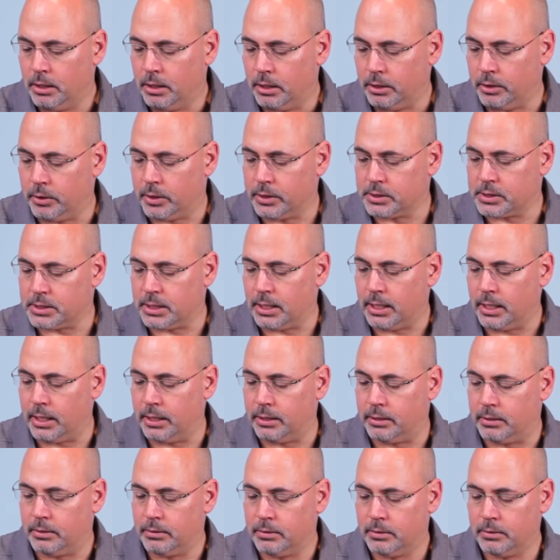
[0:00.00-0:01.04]
you can
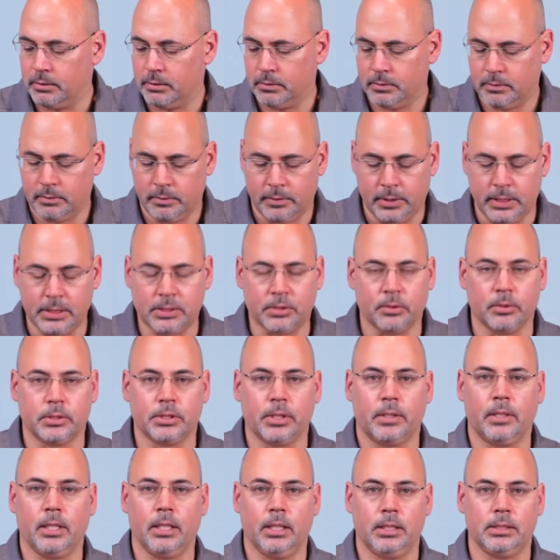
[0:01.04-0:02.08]
slide these sorts of
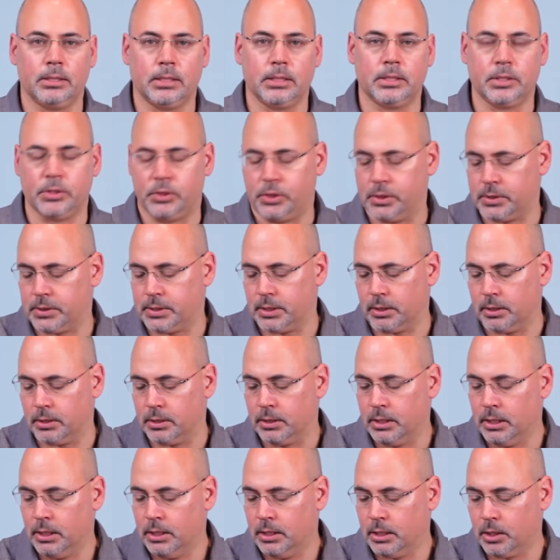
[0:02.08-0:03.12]
things. This is just a
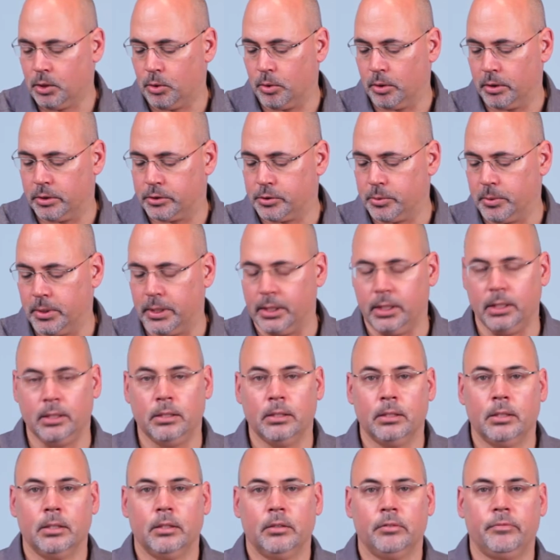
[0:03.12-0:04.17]
1/4-20
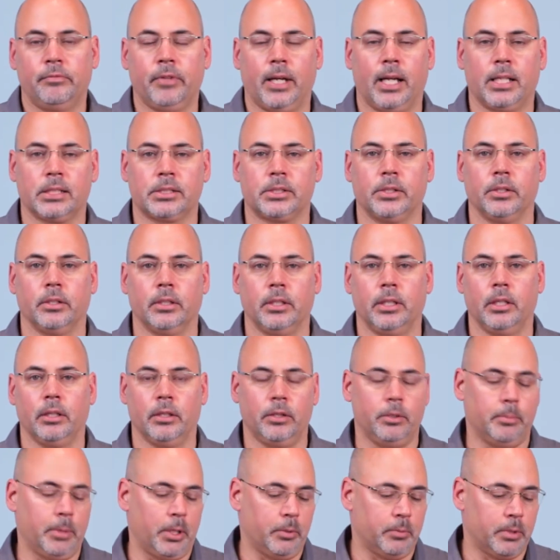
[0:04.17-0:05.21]
fastener in there
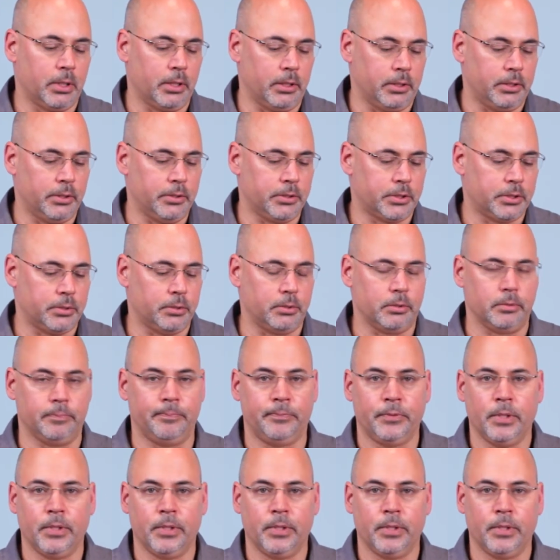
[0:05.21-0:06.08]
you might want to use to